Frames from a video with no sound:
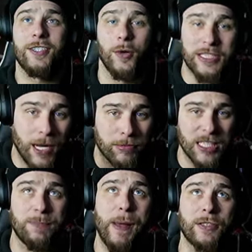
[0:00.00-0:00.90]
So it's something
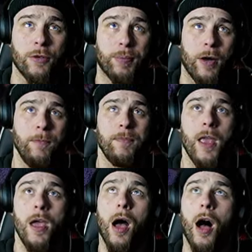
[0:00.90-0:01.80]
special, bro.
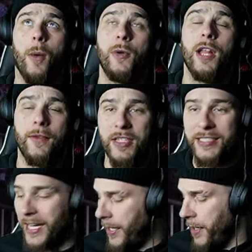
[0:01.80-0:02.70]
We love to
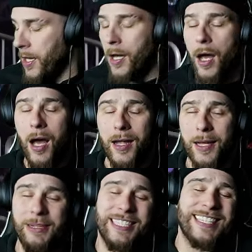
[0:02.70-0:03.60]
see it.
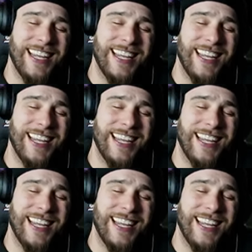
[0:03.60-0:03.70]
Let me just